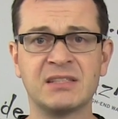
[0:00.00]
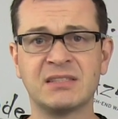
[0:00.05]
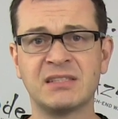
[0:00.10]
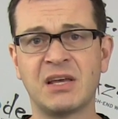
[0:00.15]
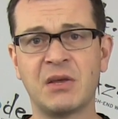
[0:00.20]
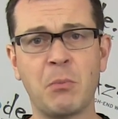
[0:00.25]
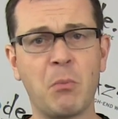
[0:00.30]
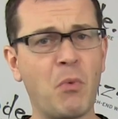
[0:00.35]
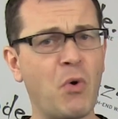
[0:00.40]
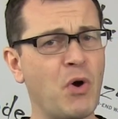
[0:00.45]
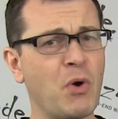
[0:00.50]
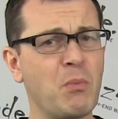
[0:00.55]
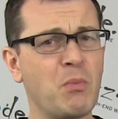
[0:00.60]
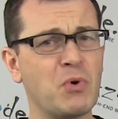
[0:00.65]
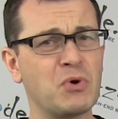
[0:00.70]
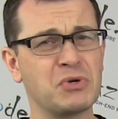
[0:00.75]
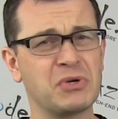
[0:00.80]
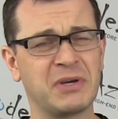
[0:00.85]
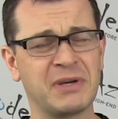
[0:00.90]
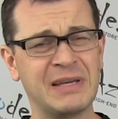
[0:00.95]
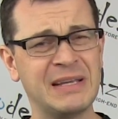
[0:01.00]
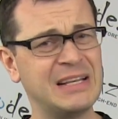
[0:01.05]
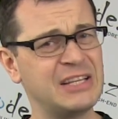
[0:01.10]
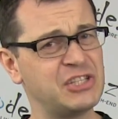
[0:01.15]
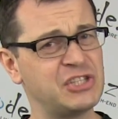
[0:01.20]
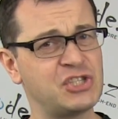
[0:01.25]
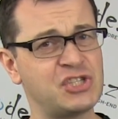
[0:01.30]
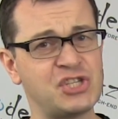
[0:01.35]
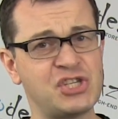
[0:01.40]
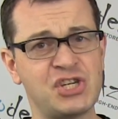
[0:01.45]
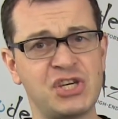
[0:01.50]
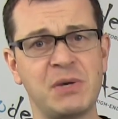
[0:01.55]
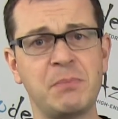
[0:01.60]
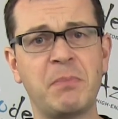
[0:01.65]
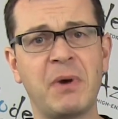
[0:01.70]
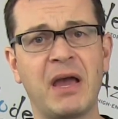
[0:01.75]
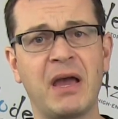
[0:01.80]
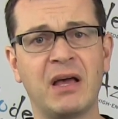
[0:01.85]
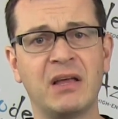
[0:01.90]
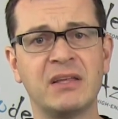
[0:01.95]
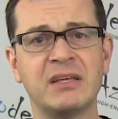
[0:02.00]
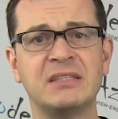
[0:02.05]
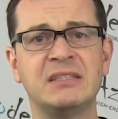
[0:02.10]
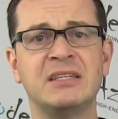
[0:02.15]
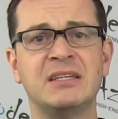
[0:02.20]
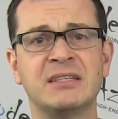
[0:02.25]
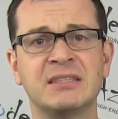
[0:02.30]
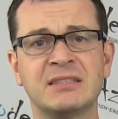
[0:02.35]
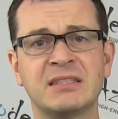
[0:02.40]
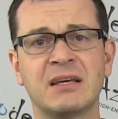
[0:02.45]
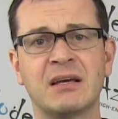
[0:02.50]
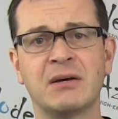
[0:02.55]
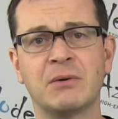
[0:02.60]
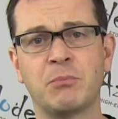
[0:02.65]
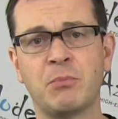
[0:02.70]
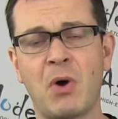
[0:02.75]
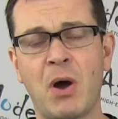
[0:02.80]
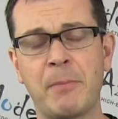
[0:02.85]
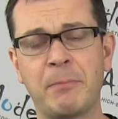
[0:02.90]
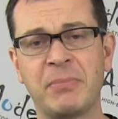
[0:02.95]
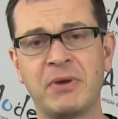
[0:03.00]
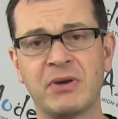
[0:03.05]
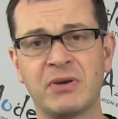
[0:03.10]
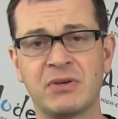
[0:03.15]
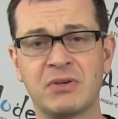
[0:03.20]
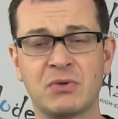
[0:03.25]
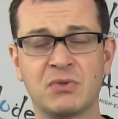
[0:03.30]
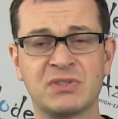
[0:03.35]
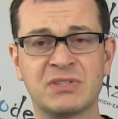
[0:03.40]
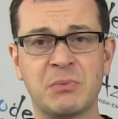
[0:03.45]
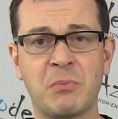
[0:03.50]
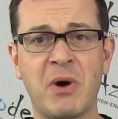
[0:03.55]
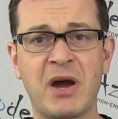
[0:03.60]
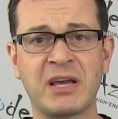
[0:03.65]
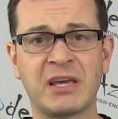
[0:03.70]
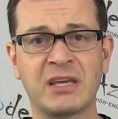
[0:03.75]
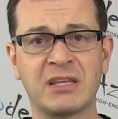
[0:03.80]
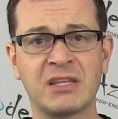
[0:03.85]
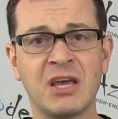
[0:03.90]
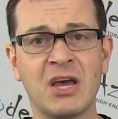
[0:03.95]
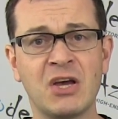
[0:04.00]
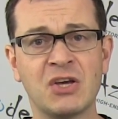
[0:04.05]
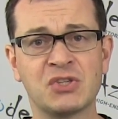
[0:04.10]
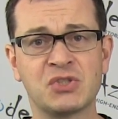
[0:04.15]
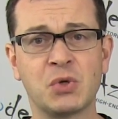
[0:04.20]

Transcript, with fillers: there are more and more really cheap LEDs appearing on the market.